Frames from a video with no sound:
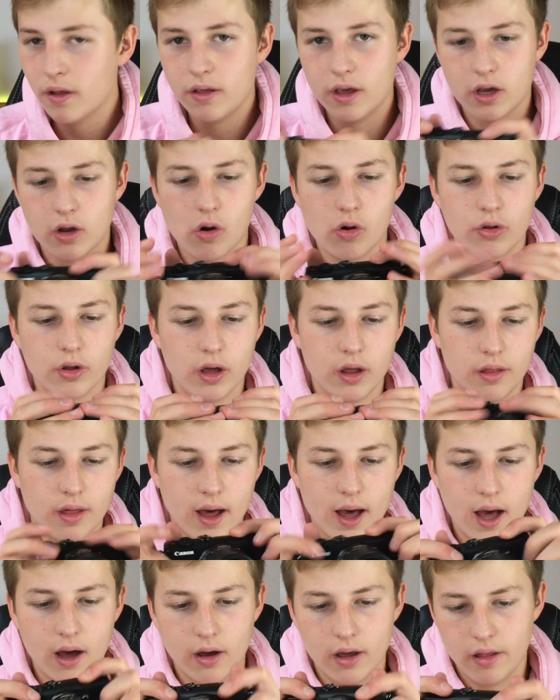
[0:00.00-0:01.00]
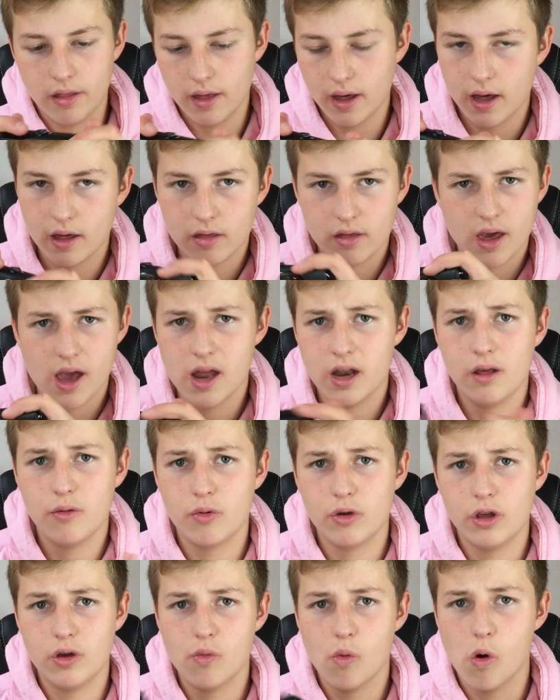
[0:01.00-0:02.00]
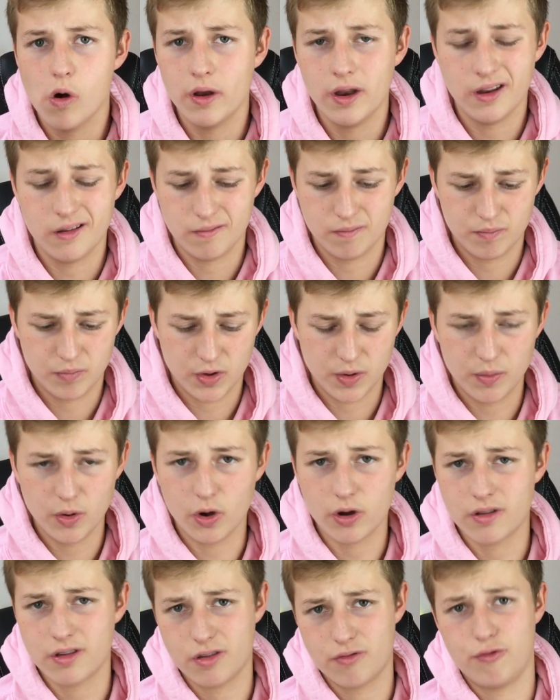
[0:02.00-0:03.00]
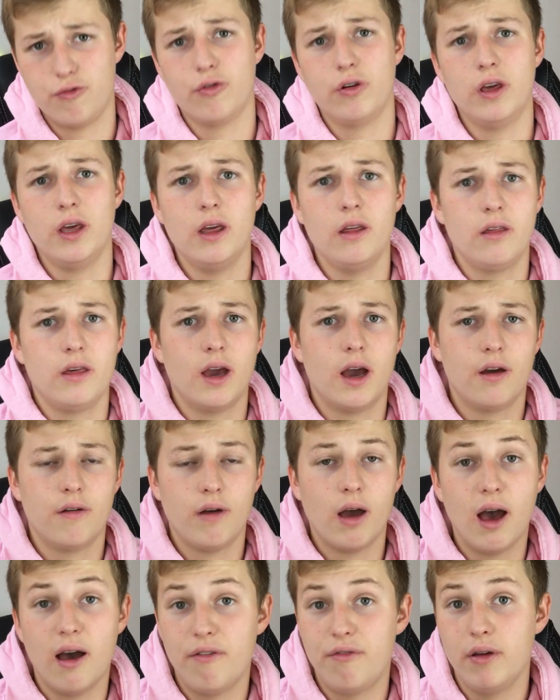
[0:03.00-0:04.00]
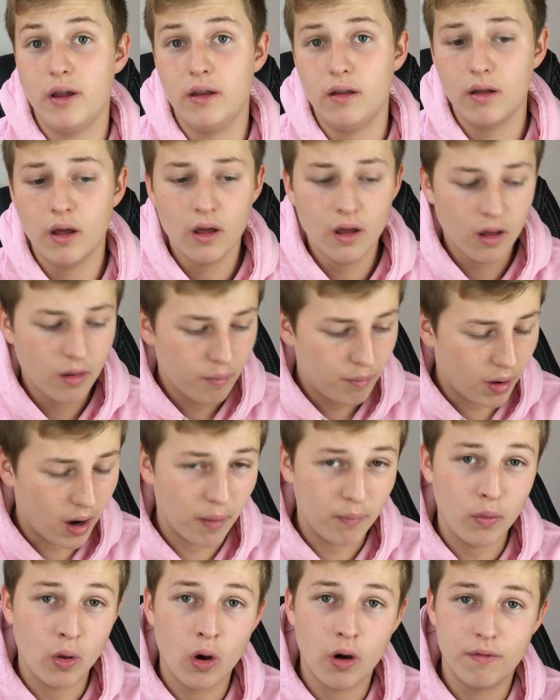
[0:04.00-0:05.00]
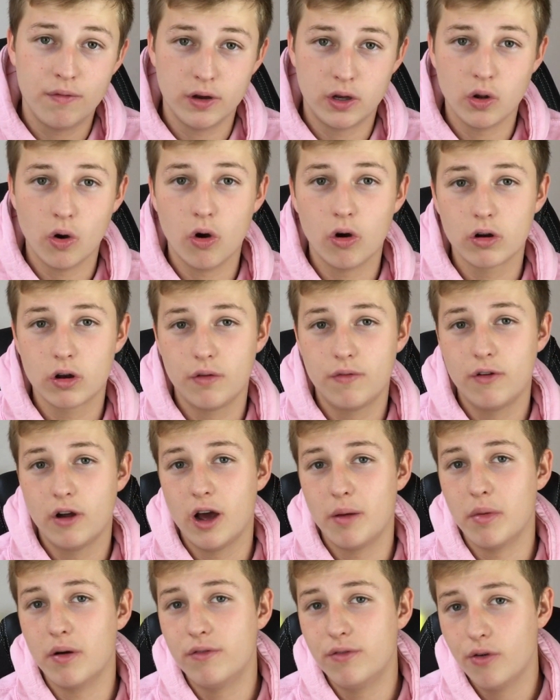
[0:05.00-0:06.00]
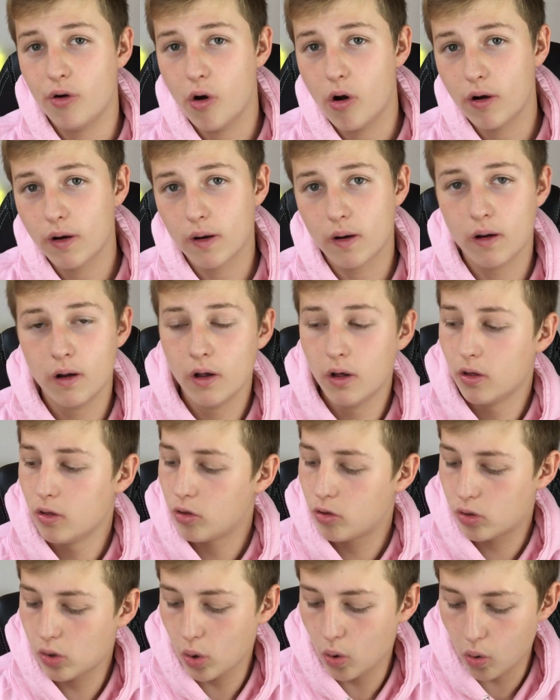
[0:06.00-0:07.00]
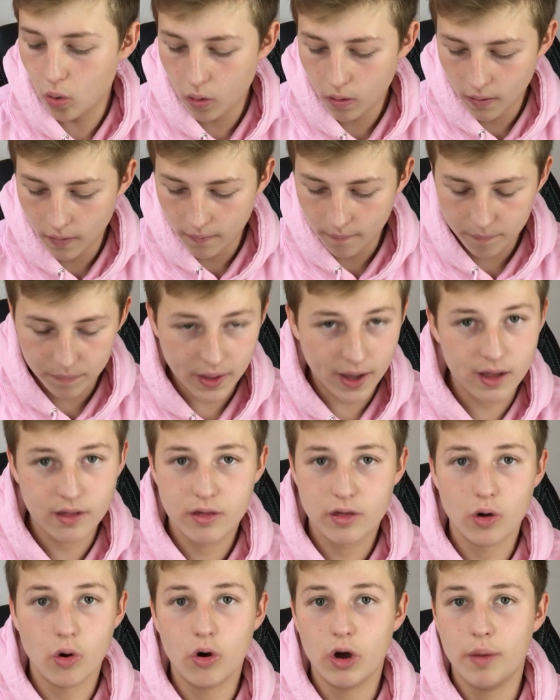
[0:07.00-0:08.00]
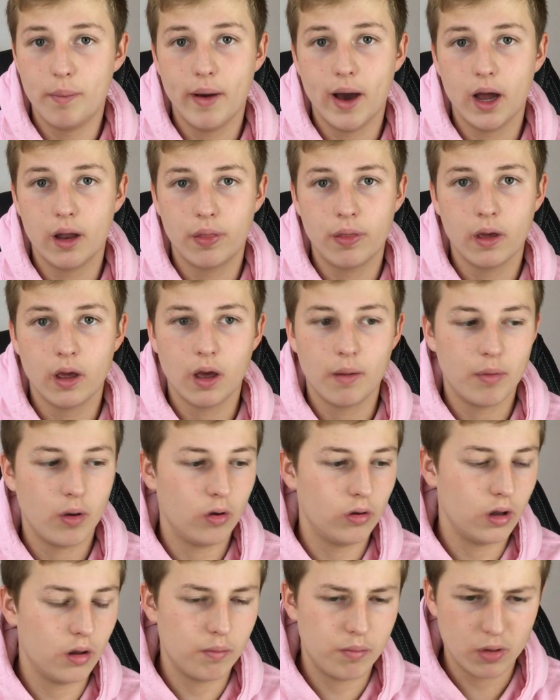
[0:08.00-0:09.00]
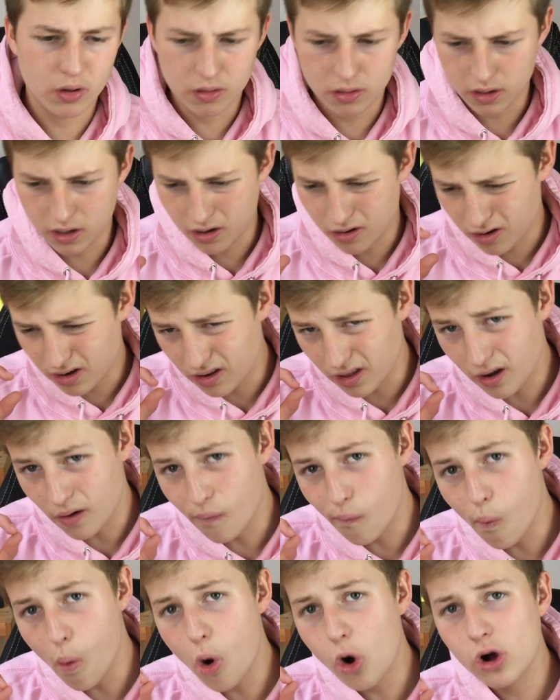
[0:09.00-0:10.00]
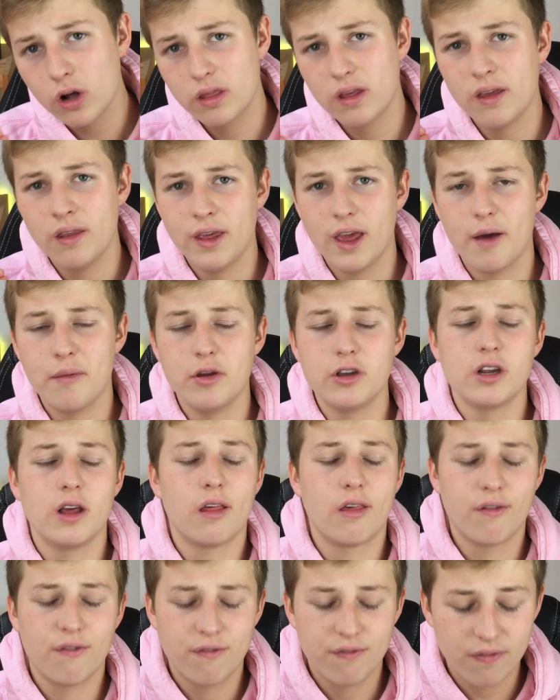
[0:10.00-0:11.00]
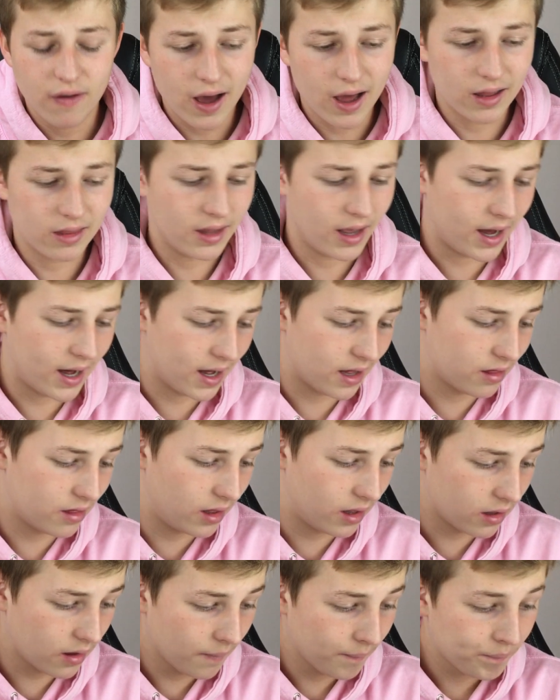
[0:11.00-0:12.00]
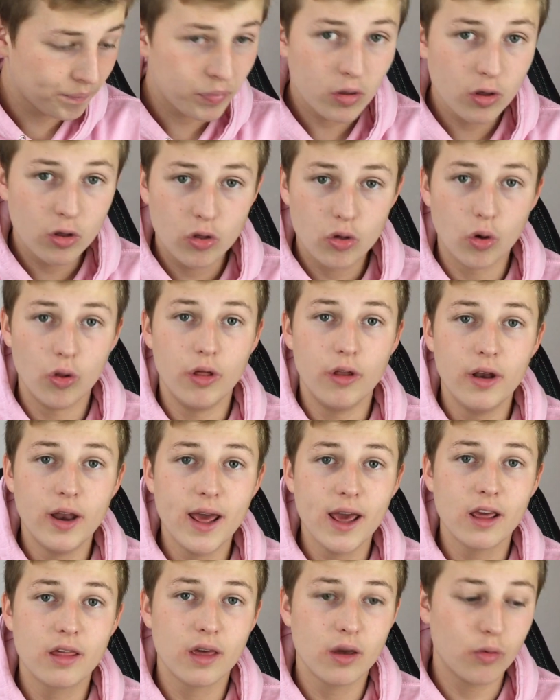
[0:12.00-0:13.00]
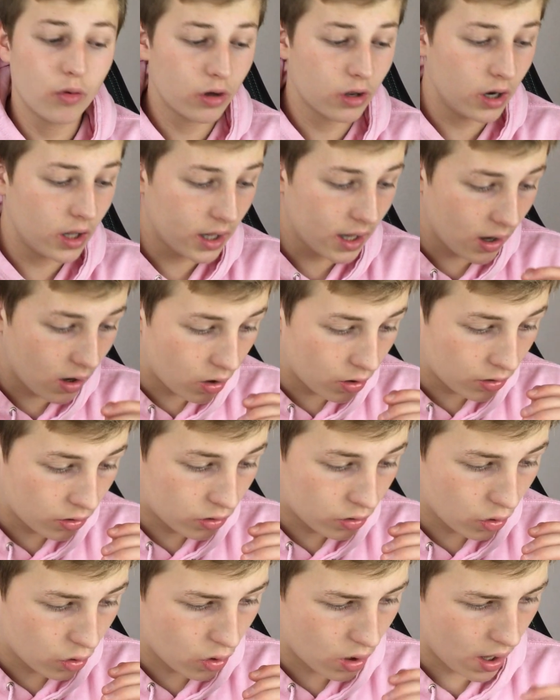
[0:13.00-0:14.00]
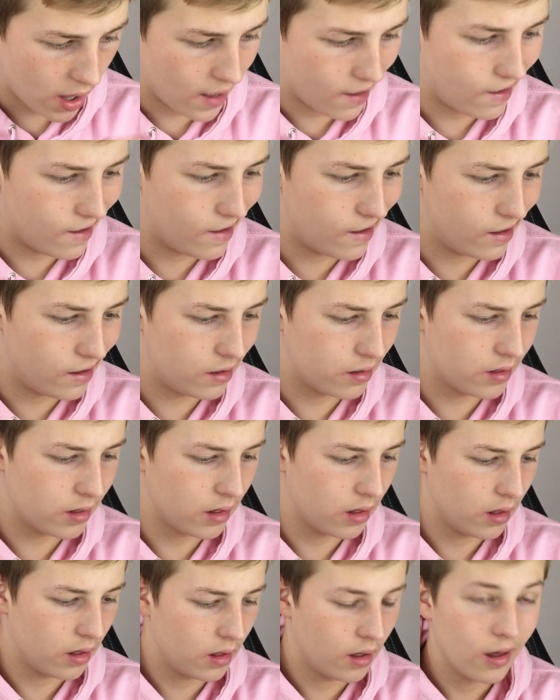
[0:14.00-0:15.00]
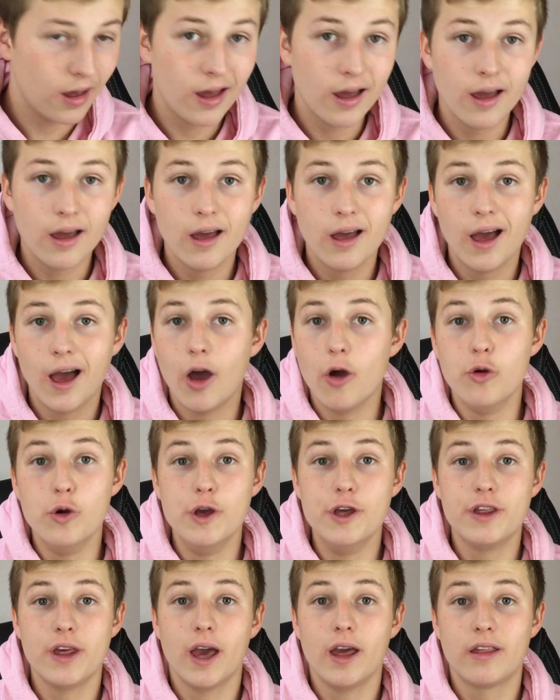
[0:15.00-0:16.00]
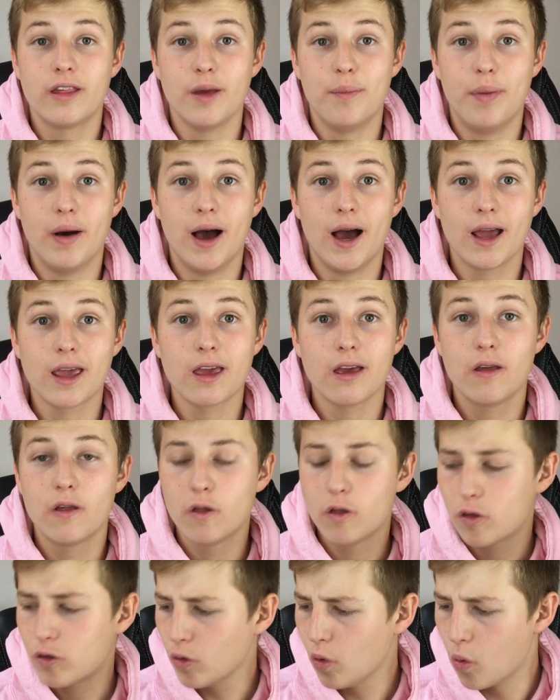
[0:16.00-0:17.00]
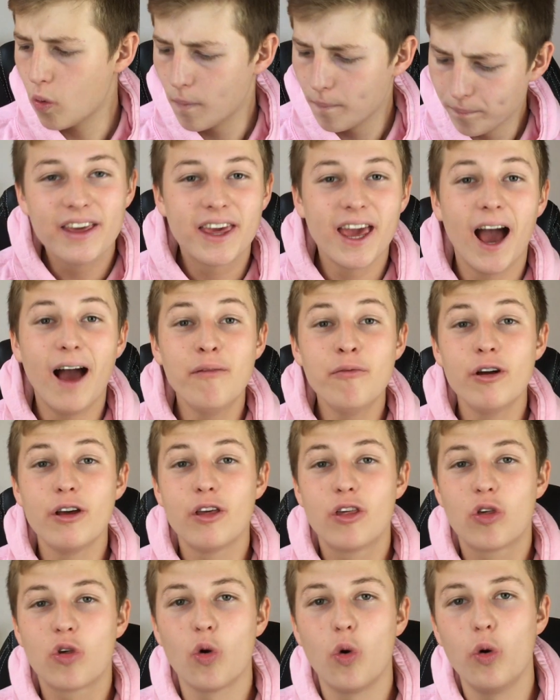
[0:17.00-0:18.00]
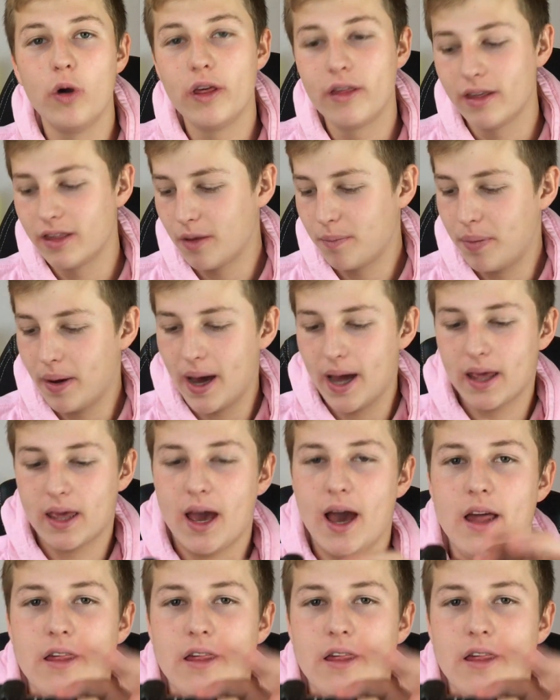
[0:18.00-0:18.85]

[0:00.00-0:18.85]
You can hold like that, like this, anywhere you want, and to be honest, it's really easy, I find. But I'm not a photographer, I'm a vlogger, so that's the only bad thing about it. But the quality in the image is fantastic. So the next thing we're going to get on to is how easy it is to pack. So the camera is so easy to pack.